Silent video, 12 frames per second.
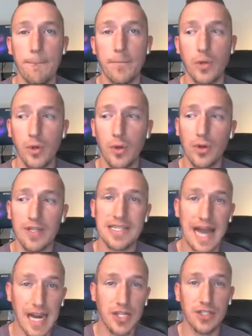Google has
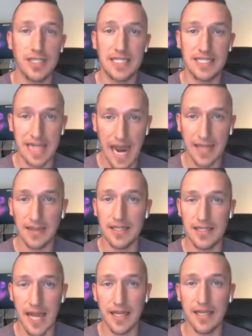actually stacked the
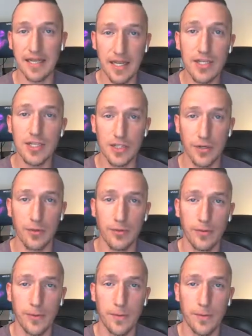deck against you,